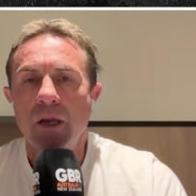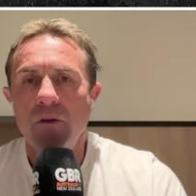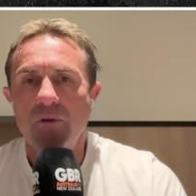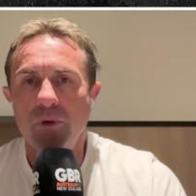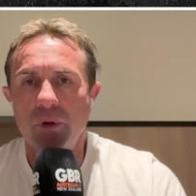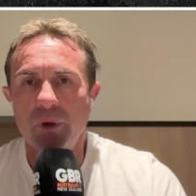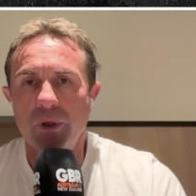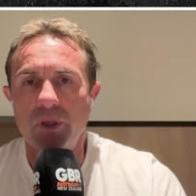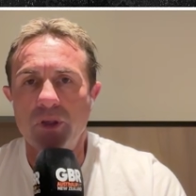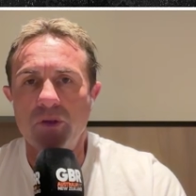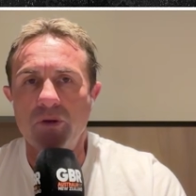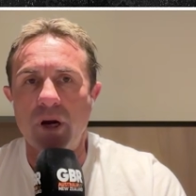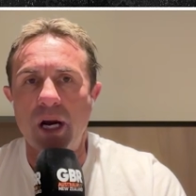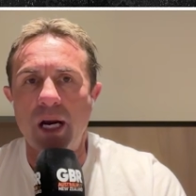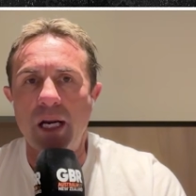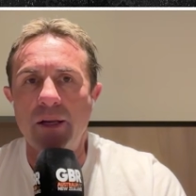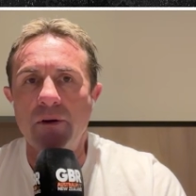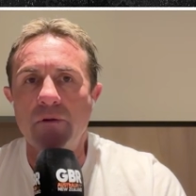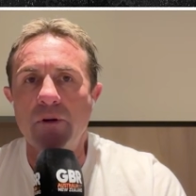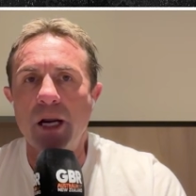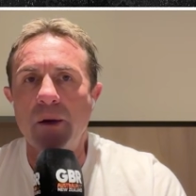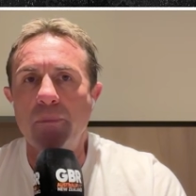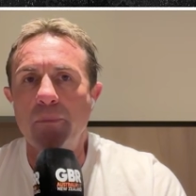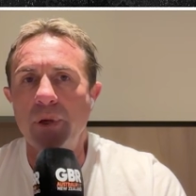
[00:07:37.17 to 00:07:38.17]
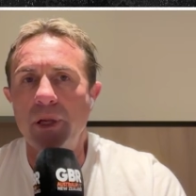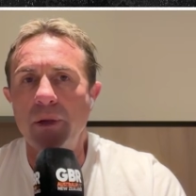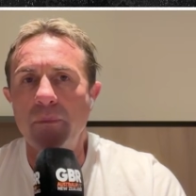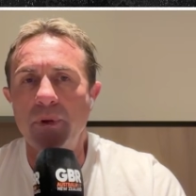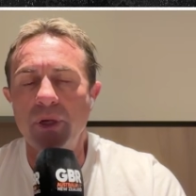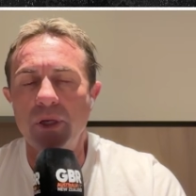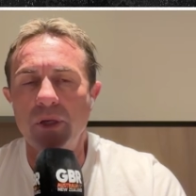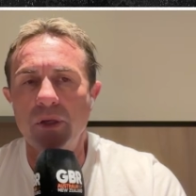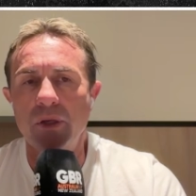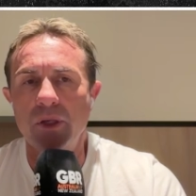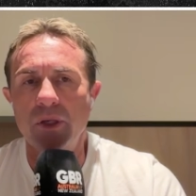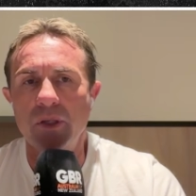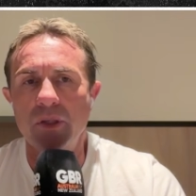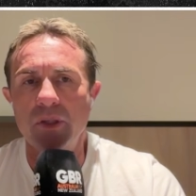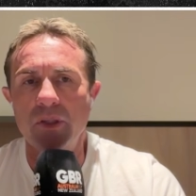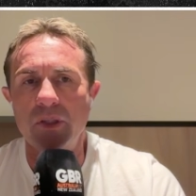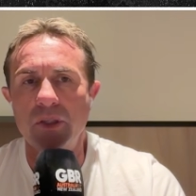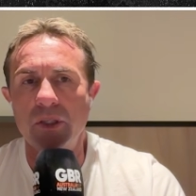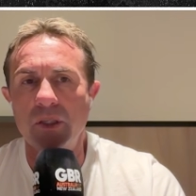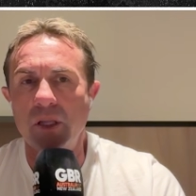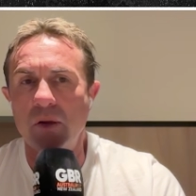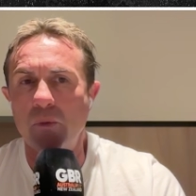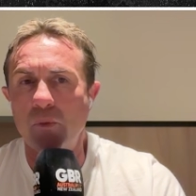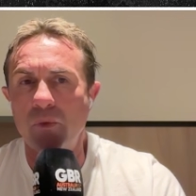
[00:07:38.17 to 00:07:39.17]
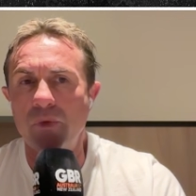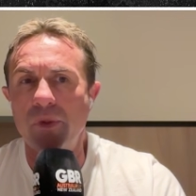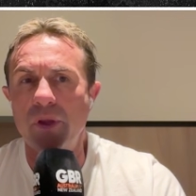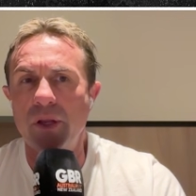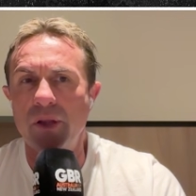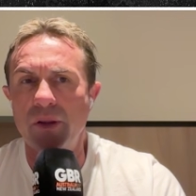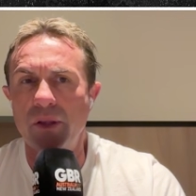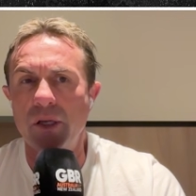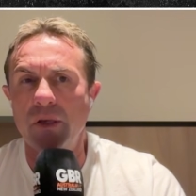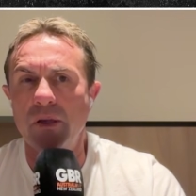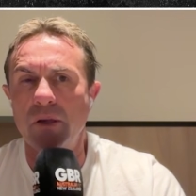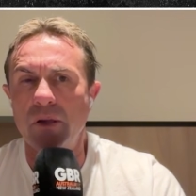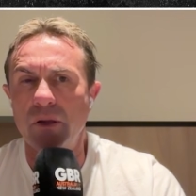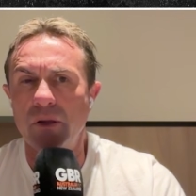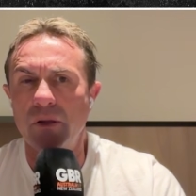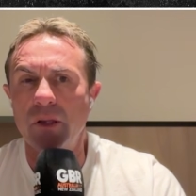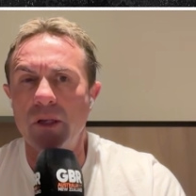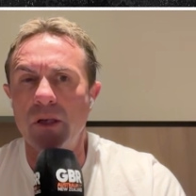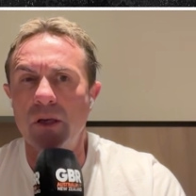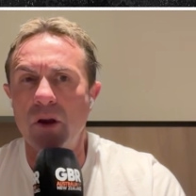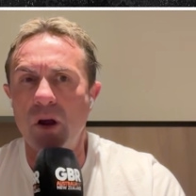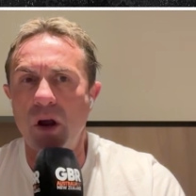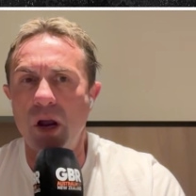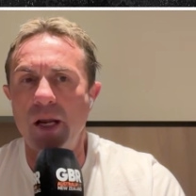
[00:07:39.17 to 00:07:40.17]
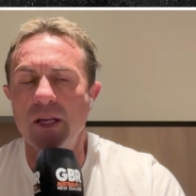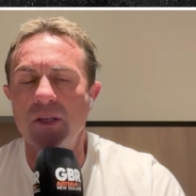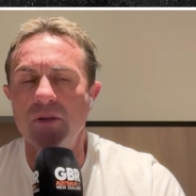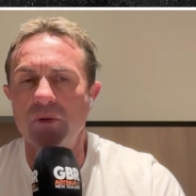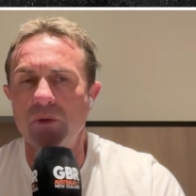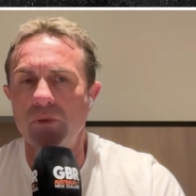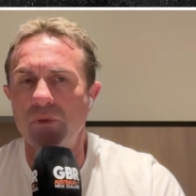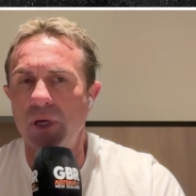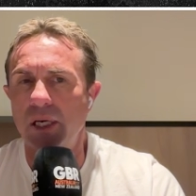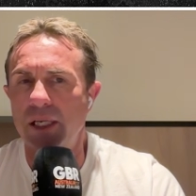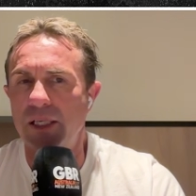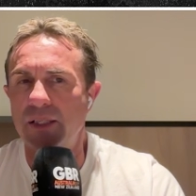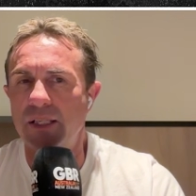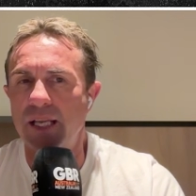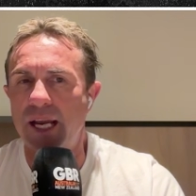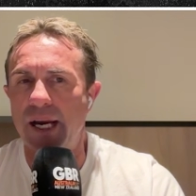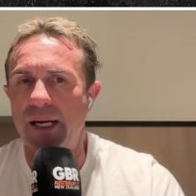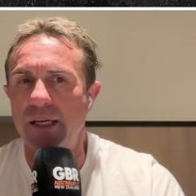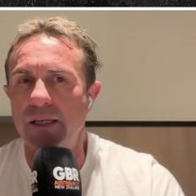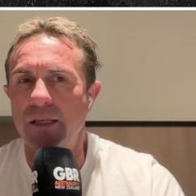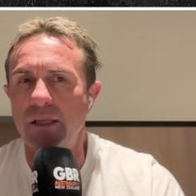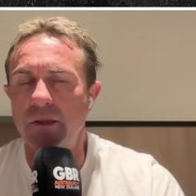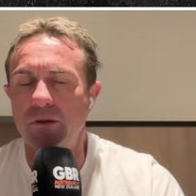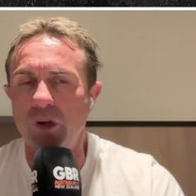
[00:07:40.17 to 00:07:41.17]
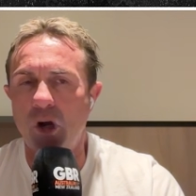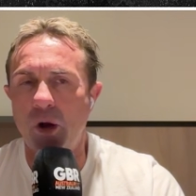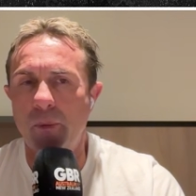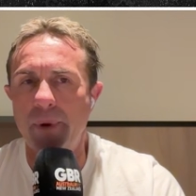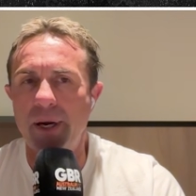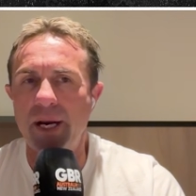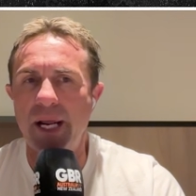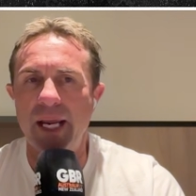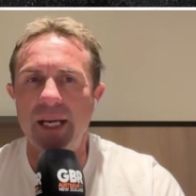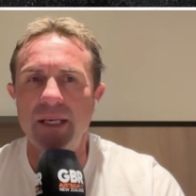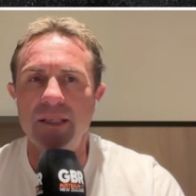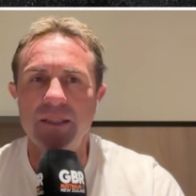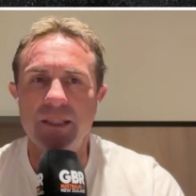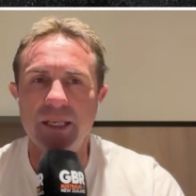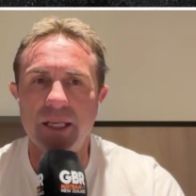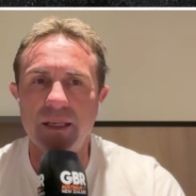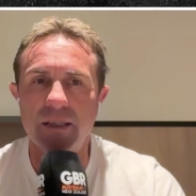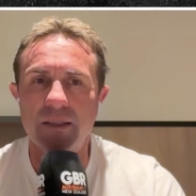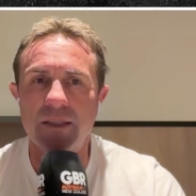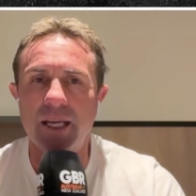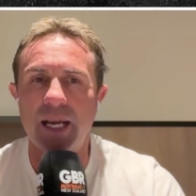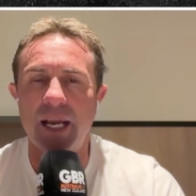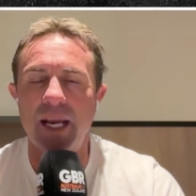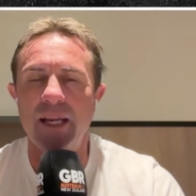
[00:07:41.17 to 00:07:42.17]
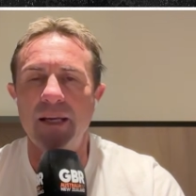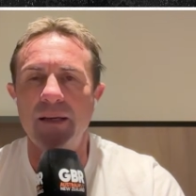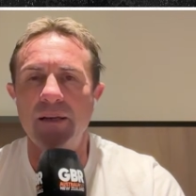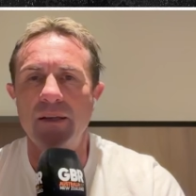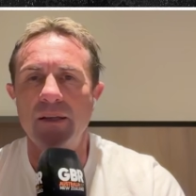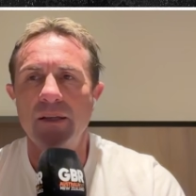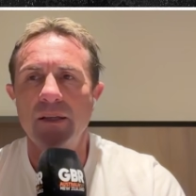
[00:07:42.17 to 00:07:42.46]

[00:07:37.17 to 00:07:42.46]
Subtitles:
Australian rugby, because the Lions were really starting to dominate, dictate.